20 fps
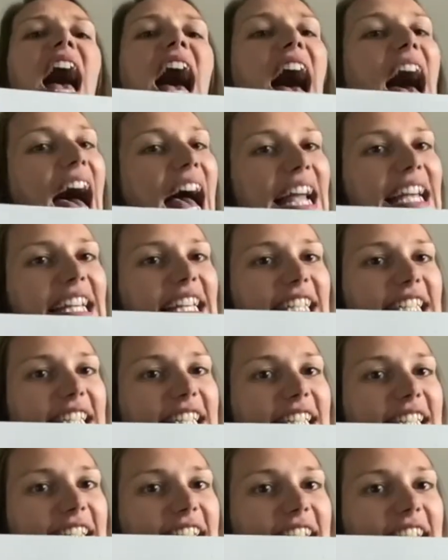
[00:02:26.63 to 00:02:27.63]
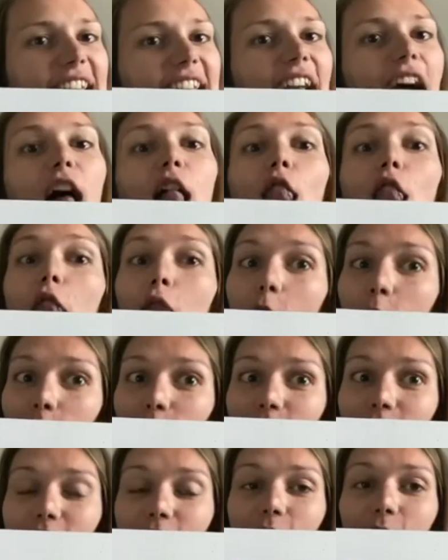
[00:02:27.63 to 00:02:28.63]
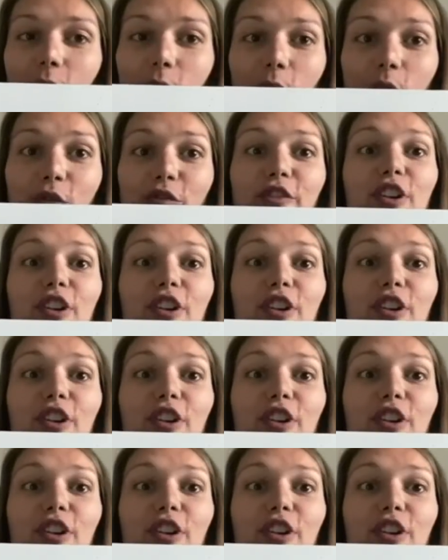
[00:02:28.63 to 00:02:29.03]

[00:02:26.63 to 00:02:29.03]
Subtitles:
I can see lots of